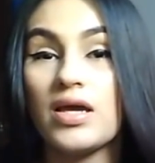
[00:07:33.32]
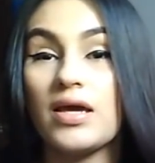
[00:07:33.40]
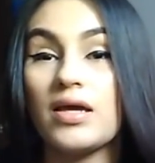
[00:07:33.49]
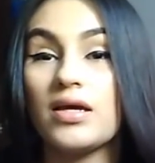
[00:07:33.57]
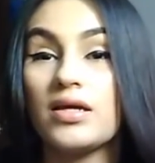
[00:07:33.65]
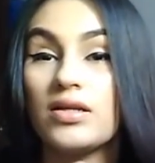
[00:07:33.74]

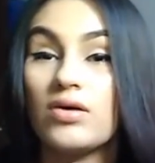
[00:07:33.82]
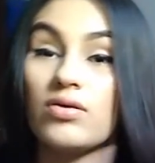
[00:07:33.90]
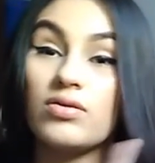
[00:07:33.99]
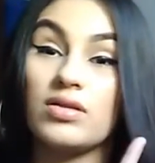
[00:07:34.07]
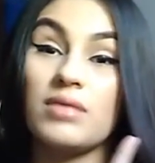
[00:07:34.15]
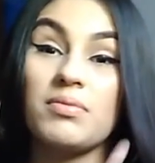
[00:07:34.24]
And
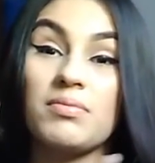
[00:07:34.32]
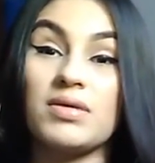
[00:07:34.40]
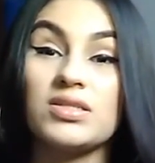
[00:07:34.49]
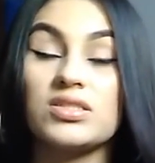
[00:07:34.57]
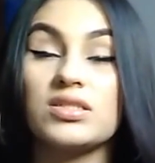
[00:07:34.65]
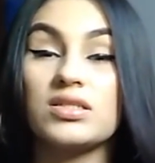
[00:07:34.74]
oh, let me
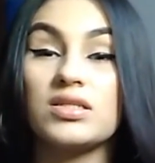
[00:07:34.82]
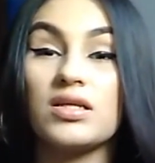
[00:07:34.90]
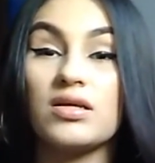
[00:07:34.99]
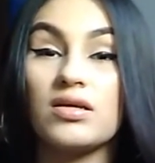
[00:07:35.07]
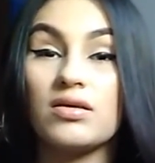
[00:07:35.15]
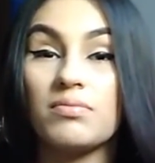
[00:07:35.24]
mention,
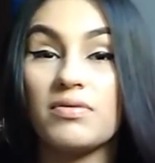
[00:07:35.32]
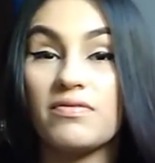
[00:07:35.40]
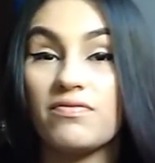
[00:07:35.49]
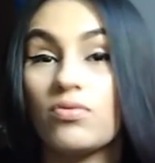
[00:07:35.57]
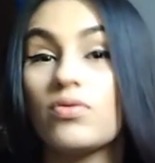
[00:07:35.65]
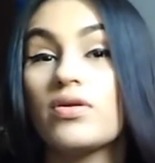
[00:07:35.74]

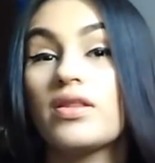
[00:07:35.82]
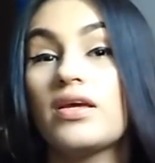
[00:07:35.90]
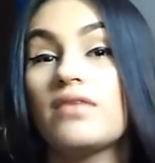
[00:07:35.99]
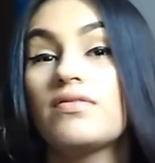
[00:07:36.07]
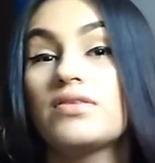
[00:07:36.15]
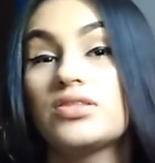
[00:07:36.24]
before they
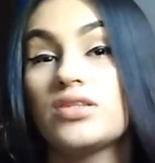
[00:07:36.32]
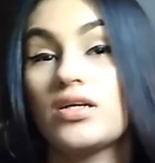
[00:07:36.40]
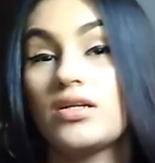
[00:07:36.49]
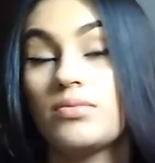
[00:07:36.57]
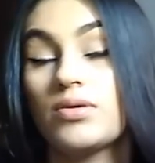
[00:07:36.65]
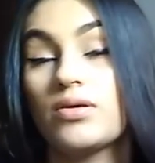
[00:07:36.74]
even
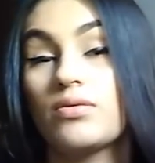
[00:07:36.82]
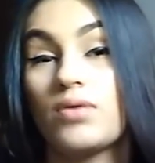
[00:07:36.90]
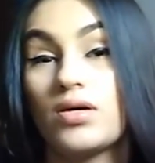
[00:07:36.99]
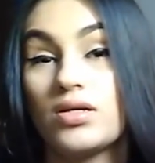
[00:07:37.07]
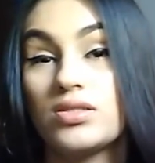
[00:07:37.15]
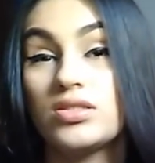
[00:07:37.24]
shot up the
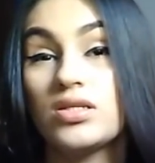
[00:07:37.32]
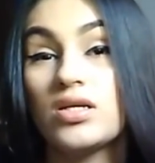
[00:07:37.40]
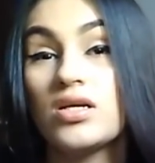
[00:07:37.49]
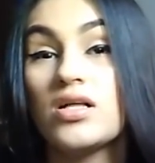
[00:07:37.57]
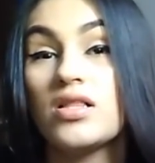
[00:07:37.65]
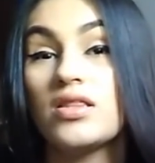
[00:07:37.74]
garage,
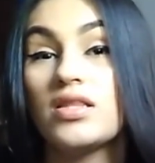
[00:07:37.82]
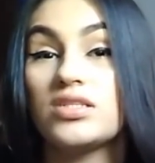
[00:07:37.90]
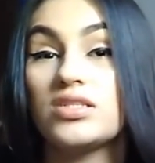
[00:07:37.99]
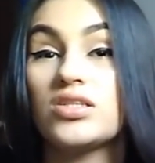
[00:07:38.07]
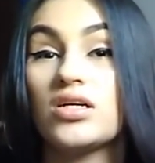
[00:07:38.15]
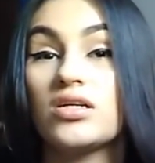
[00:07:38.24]
they
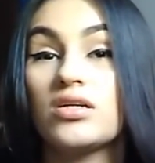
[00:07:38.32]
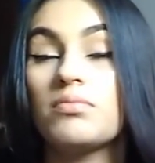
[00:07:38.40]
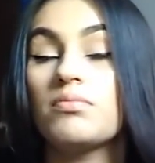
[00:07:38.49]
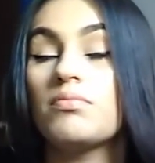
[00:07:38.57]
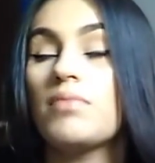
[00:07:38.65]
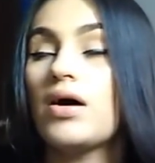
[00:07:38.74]
shot up
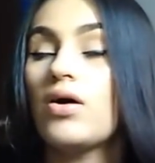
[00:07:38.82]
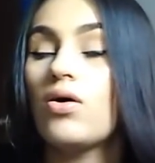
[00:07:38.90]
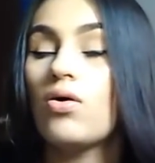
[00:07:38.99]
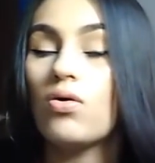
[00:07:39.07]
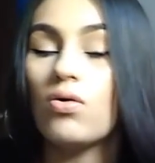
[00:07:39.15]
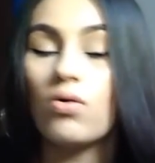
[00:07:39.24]
my
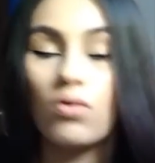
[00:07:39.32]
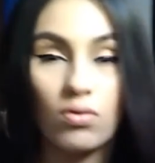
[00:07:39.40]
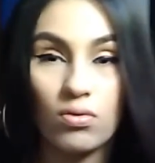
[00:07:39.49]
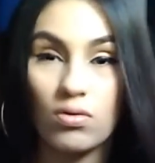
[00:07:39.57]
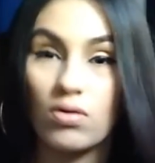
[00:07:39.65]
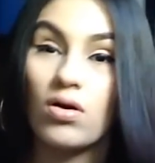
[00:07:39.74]

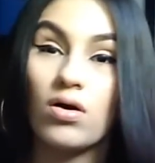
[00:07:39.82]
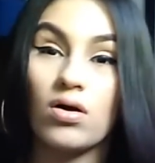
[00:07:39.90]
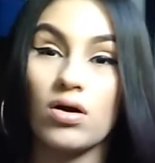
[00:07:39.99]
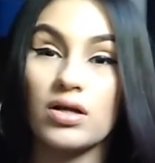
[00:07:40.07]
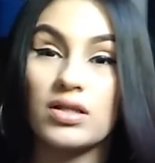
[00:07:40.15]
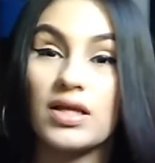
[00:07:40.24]
whole
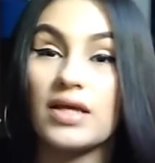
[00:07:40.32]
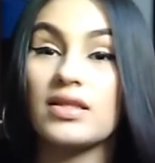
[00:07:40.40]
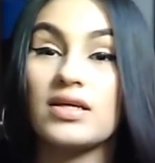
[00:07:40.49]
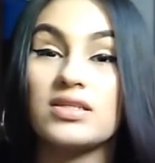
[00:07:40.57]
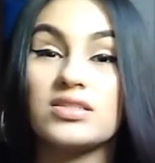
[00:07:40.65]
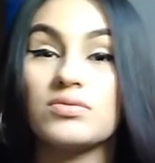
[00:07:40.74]
car. Like
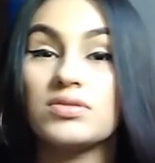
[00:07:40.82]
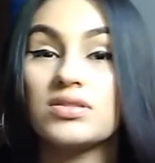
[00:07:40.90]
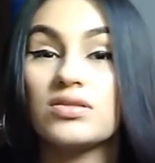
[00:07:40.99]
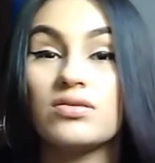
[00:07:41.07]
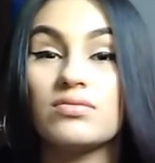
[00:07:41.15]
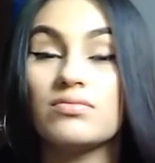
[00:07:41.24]
that shit was
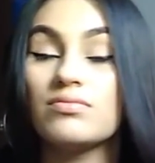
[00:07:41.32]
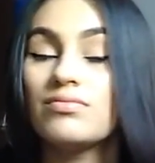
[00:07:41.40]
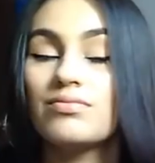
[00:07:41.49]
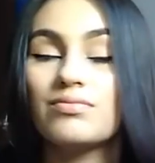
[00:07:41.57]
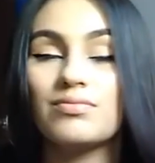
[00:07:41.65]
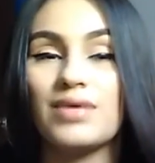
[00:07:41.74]
a
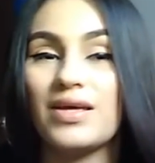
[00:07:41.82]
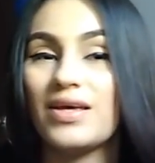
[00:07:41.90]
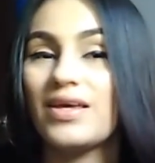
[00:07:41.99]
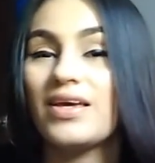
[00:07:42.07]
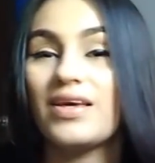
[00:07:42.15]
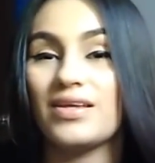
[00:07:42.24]

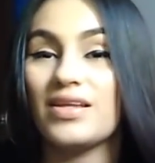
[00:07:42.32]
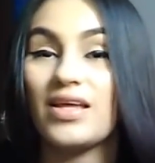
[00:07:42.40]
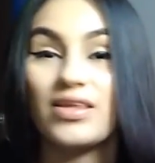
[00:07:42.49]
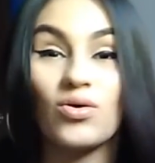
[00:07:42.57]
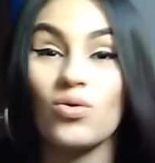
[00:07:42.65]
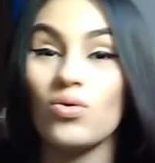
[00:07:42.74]
hit,
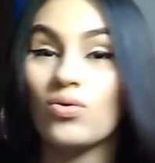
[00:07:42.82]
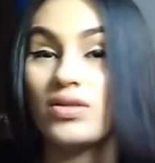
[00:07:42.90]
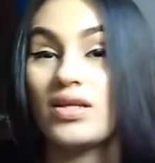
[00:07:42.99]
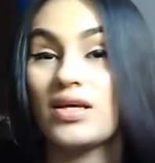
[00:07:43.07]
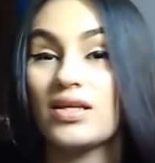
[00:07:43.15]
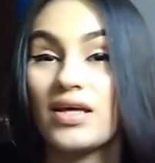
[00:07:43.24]
like the whole
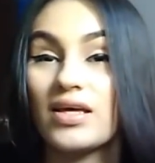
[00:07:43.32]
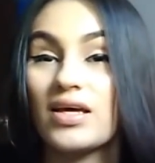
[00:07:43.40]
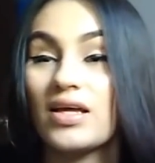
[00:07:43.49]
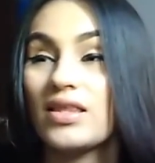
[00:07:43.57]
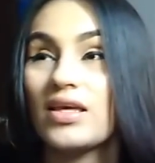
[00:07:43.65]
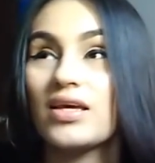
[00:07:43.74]
thing. Like I
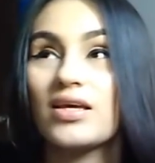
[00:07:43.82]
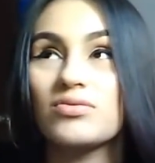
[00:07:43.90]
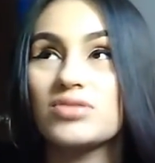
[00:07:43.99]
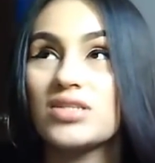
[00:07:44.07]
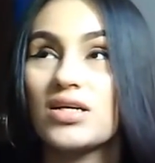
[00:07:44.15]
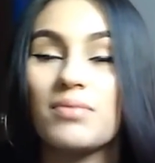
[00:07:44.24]
think it
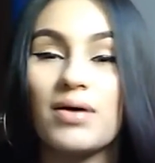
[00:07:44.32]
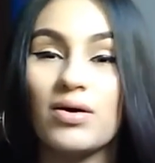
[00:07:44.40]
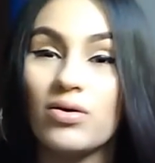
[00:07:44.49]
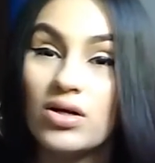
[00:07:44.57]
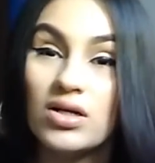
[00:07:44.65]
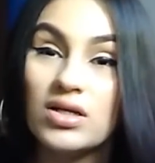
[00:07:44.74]
was like
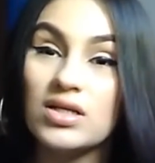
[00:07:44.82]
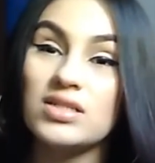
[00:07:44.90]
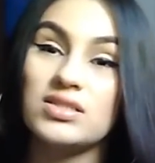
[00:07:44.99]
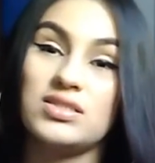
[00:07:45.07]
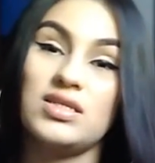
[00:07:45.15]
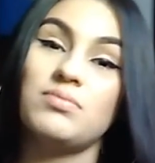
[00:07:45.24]
about
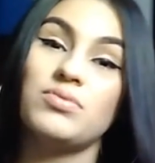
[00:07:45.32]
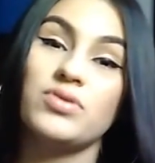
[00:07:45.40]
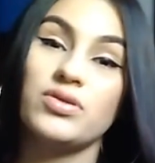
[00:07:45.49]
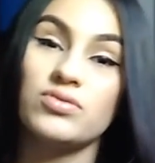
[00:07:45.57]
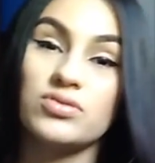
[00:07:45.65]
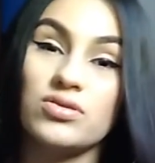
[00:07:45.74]
10
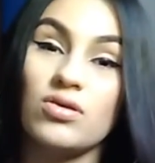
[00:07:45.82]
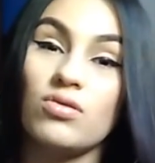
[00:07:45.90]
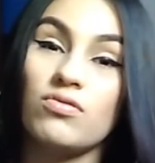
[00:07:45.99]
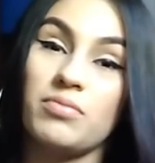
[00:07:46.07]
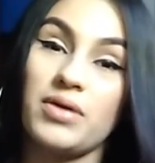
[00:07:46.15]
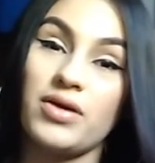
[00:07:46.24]
bullet holes all
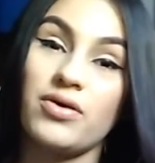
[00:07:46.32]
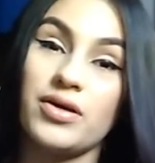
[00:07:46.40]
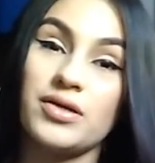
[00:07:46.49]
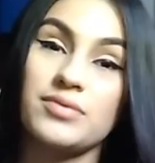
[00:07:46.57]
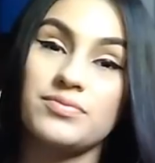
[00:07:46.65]
over my car.